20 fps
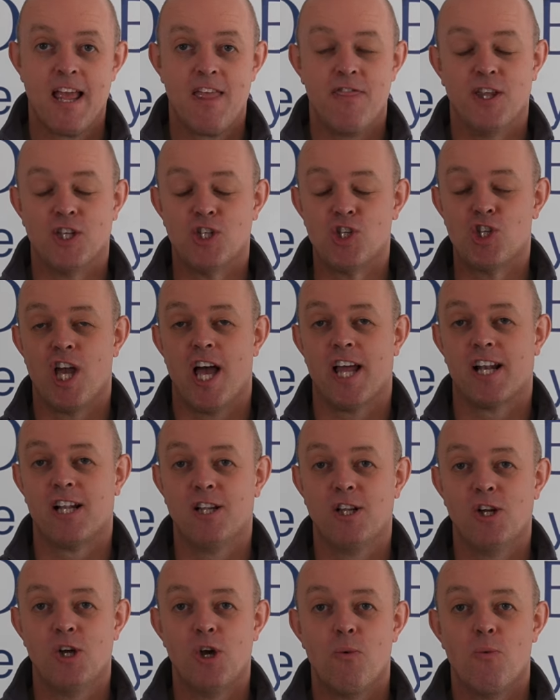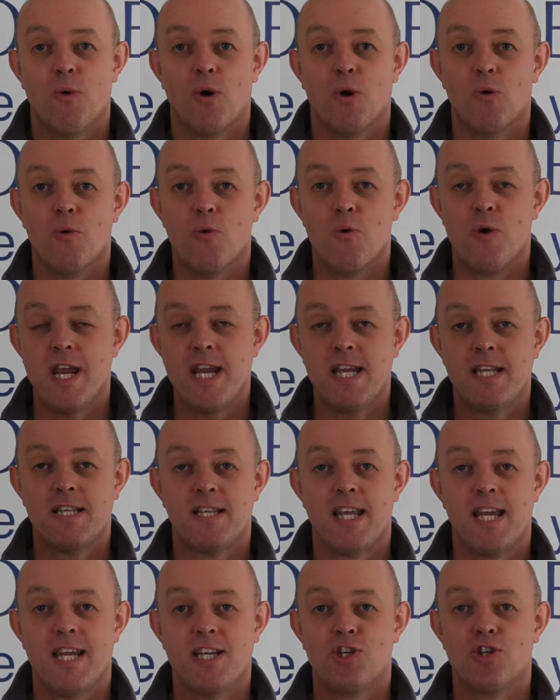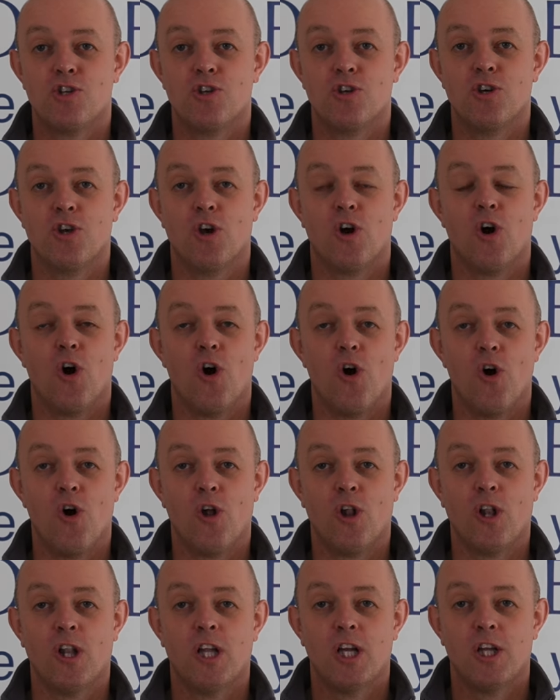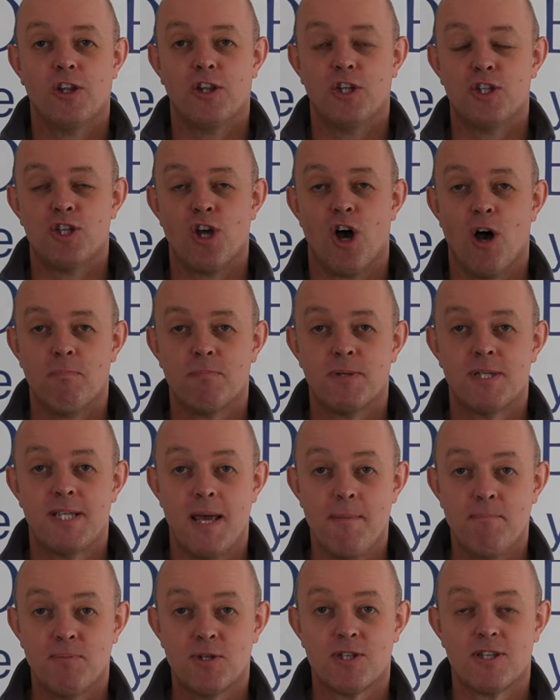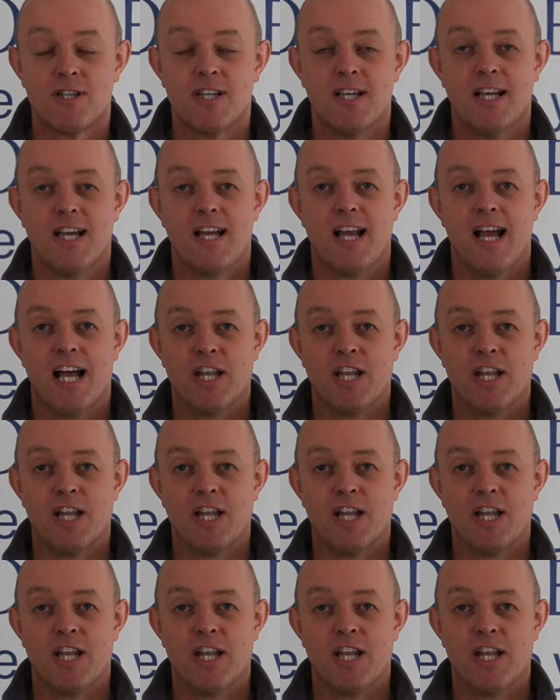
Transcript: the channel where we teach you all the top tips